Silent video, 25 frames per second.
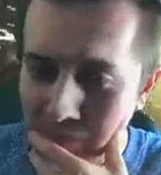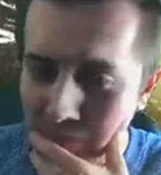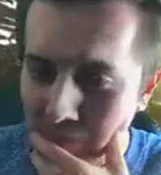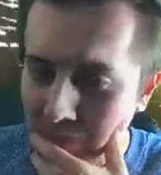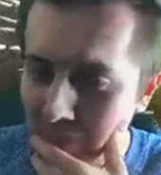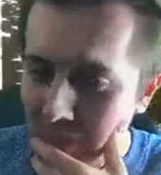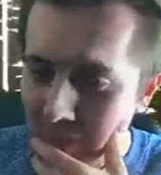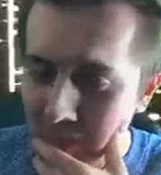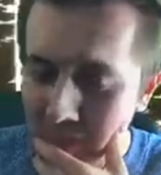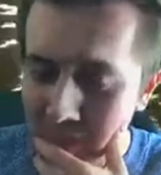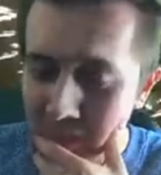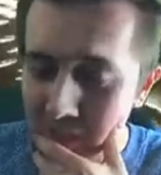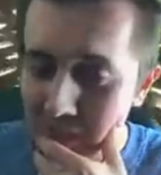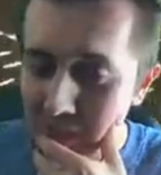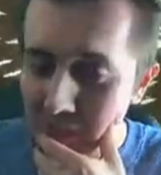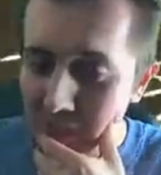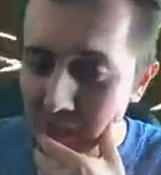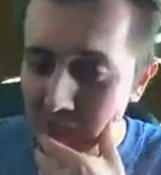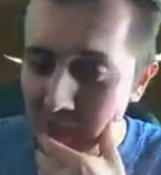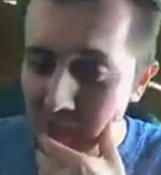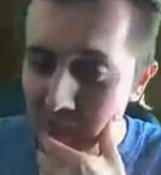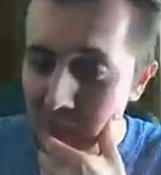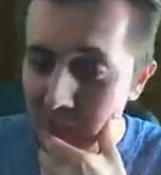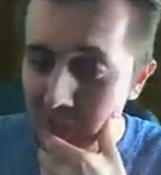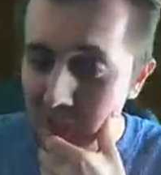It's just,
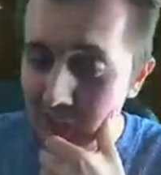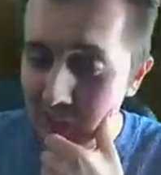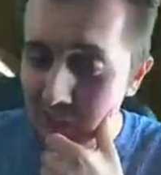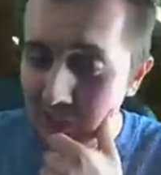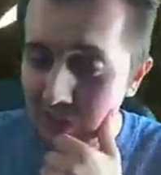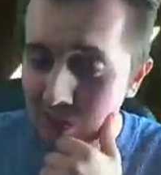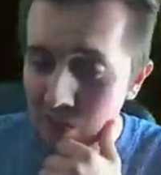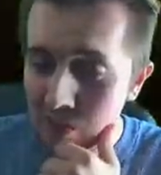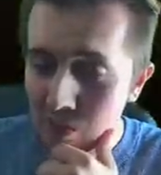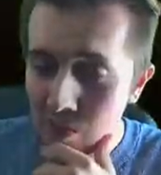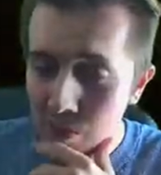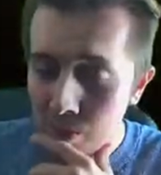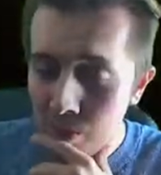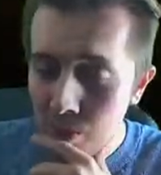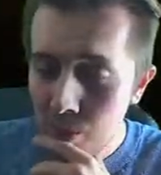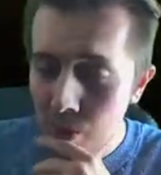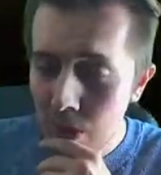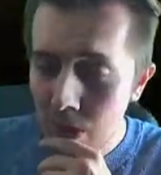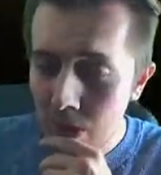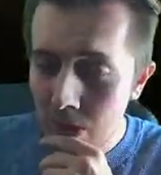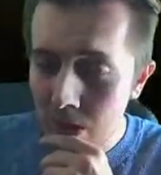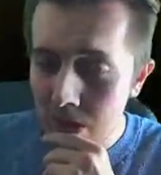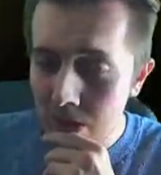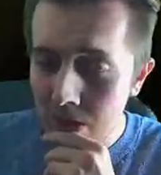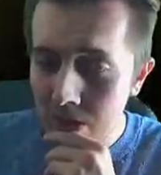it's just a normal
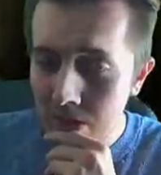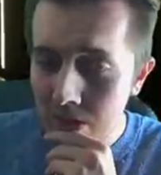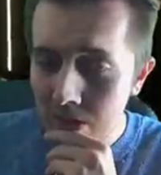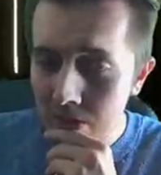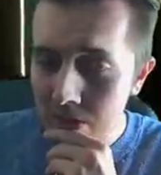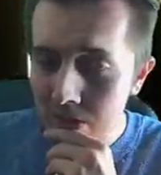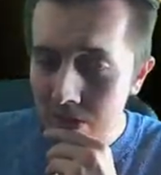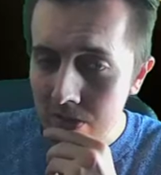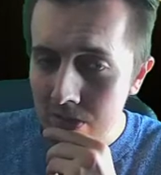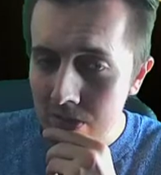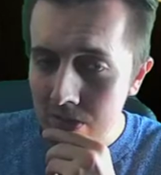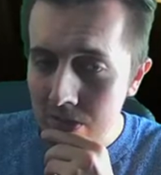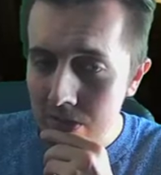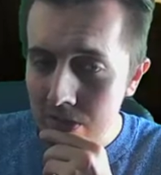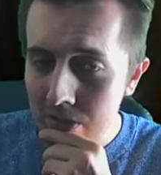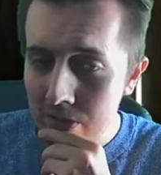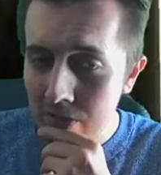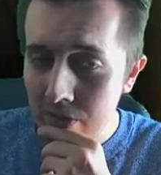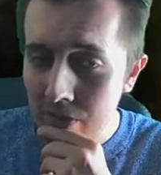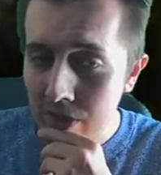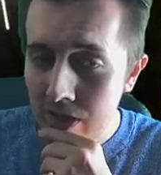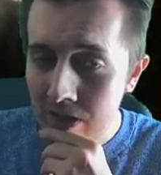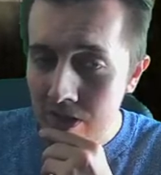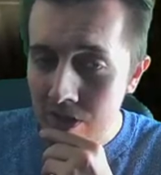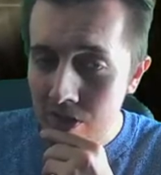card.
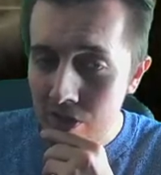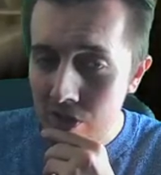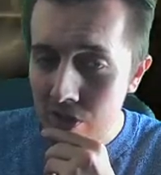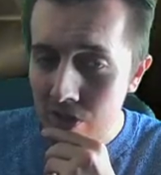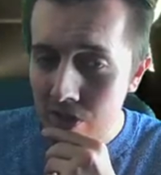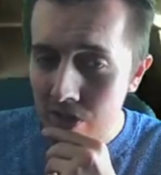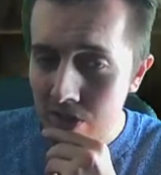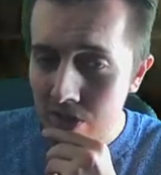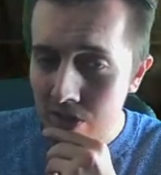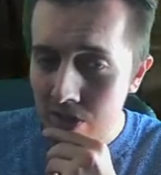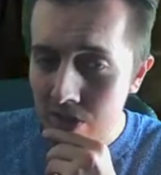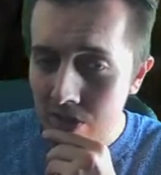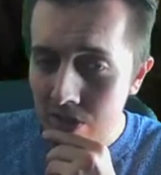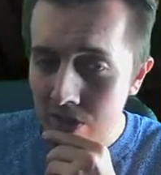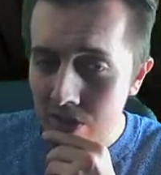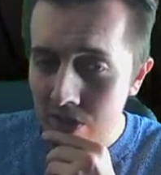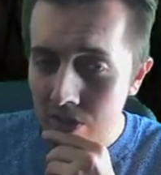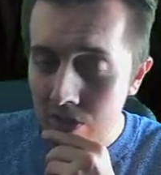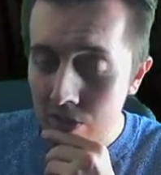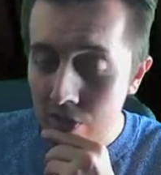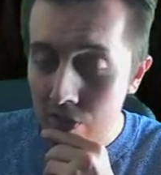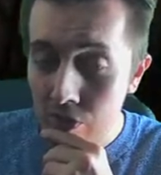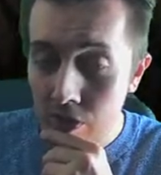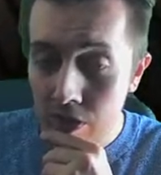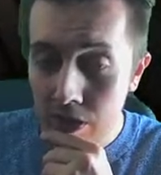French.
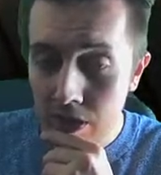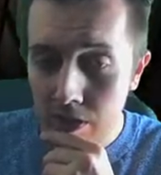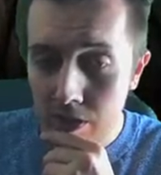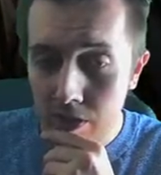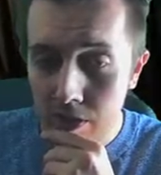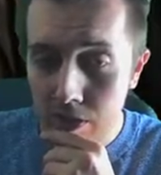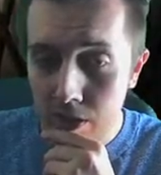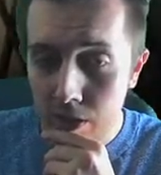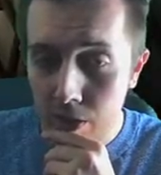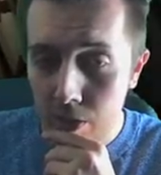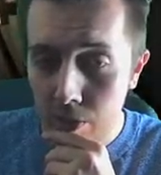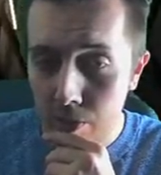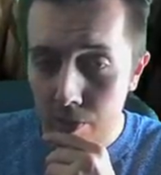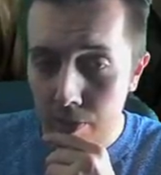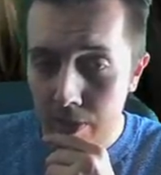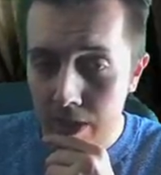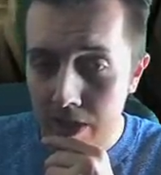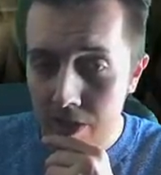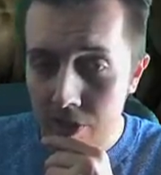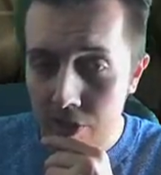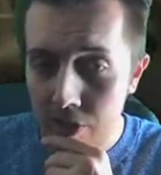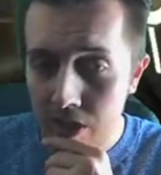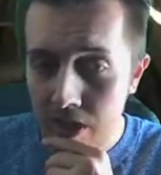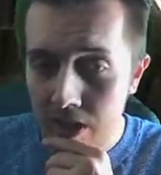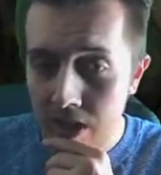Strike. Yo,
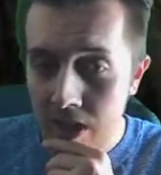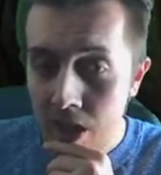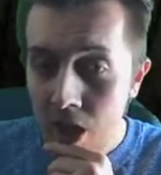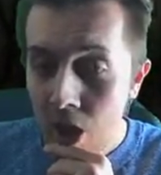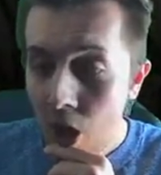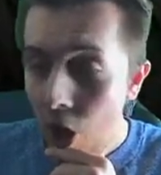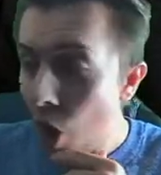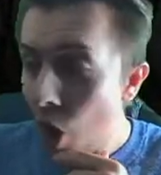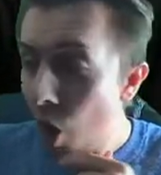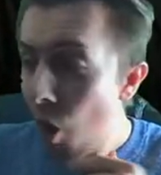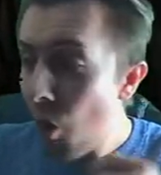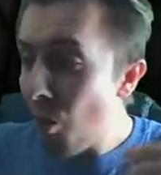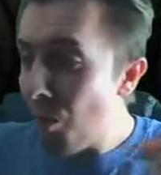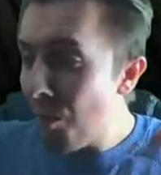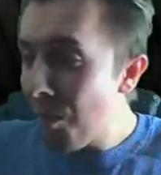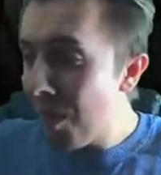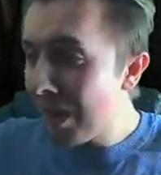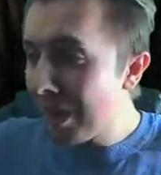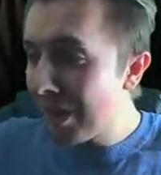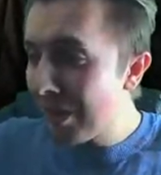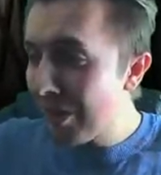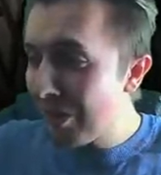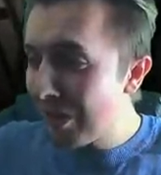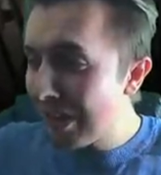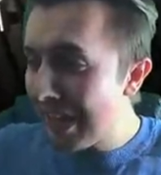PSG. Oh my
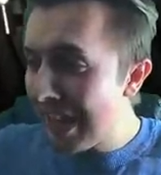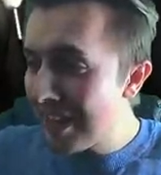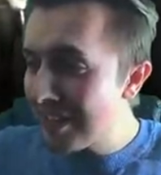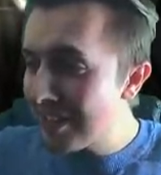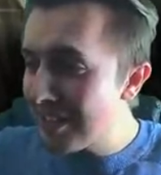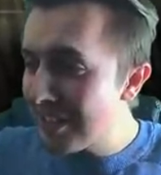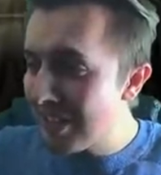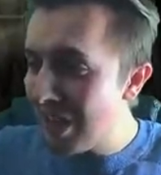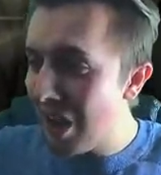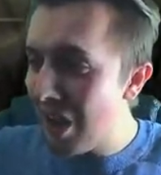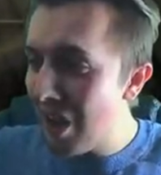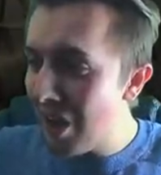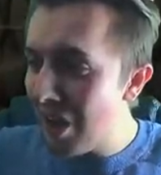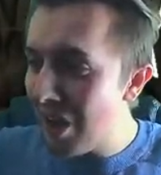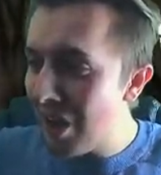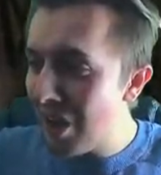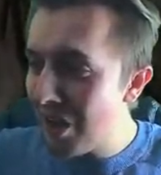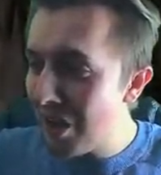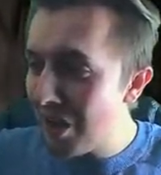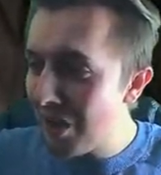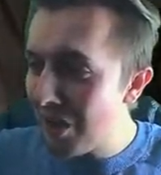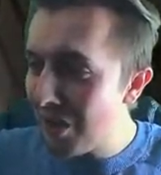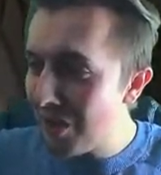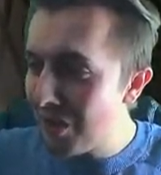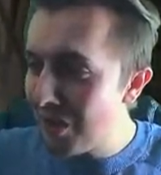God, let's
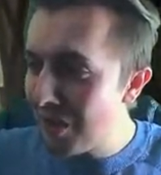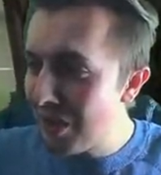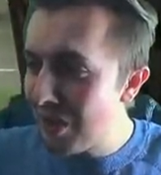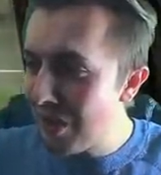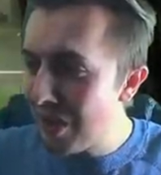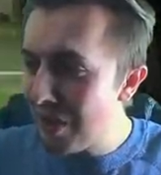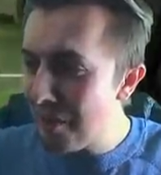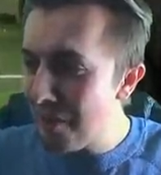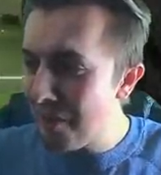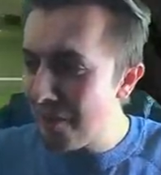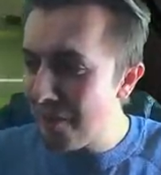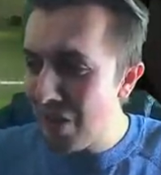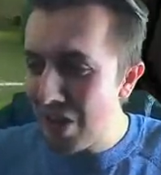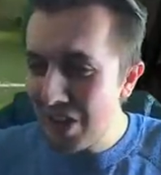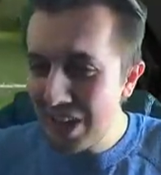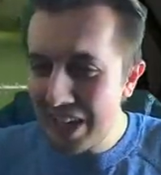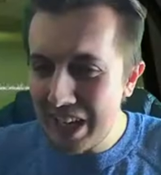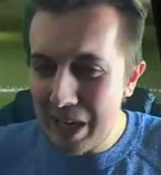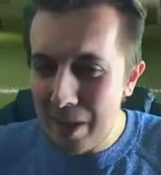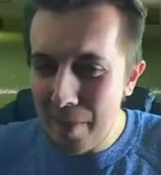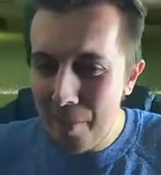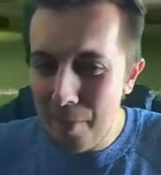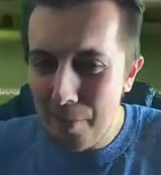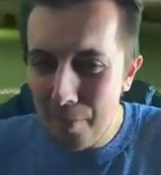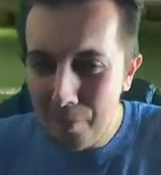go. We got it,
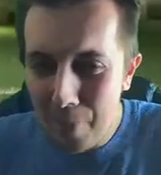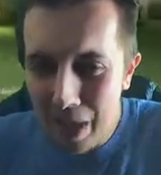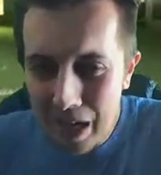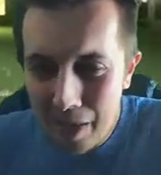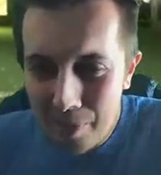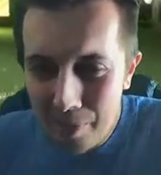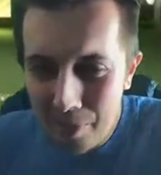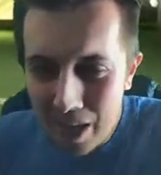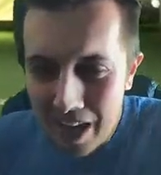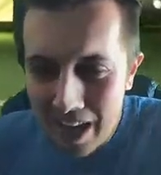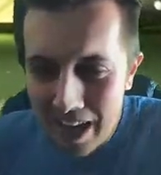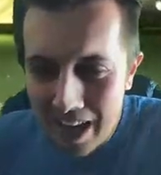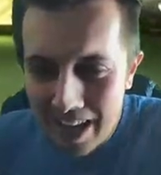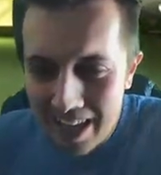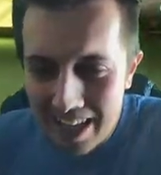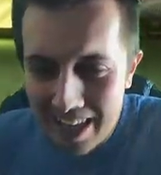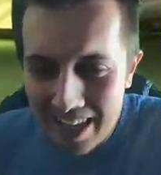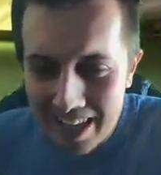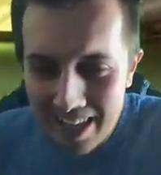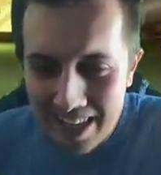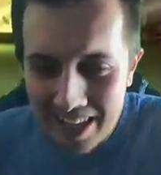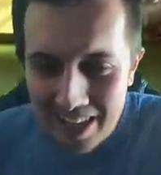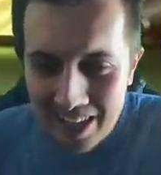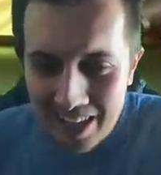fucking Mbappe.